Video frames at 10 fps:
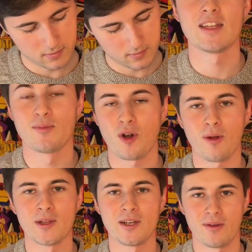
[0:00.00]
You
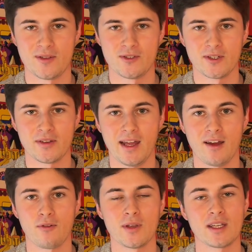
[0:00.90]
probably know the drill now.
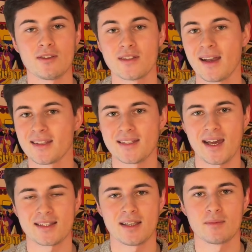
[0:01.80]
We can use that
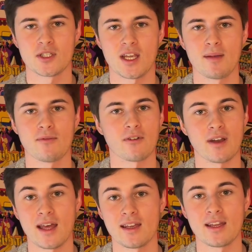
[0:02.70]
exact same shape for
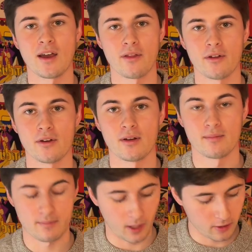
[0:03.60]
any other
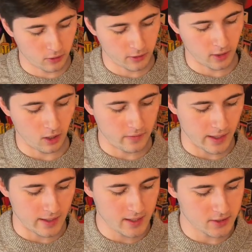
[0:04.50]
bar chord on
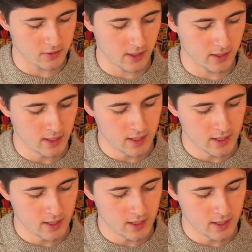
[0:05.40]
that A string.